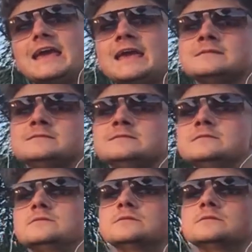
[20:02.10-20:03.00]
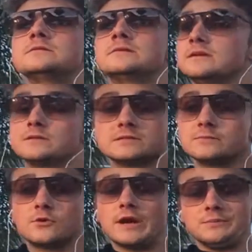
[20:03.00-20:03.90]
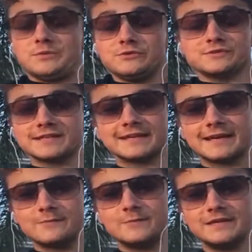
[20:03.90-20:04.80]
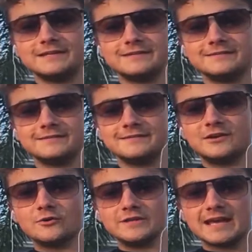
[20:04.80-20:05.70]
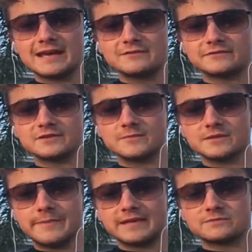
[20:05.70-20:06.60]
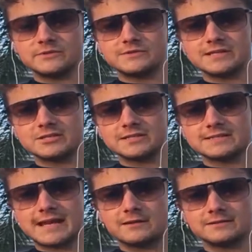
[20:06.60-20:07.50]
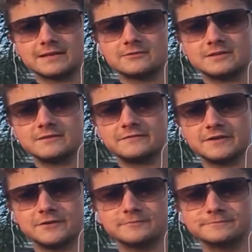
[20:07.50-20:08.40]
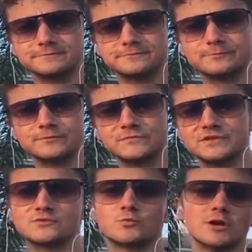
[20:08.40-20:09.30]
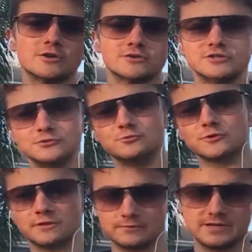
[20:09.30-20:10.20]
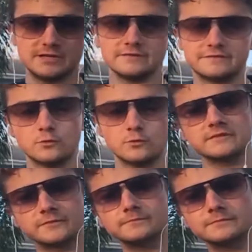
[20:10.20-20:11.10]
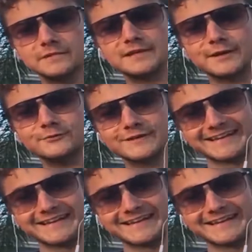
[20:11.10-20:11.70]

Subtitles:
And to hear some great music. I mean, you only have some of the best musicians out there in the film. Just one or two or three or four of them, you know.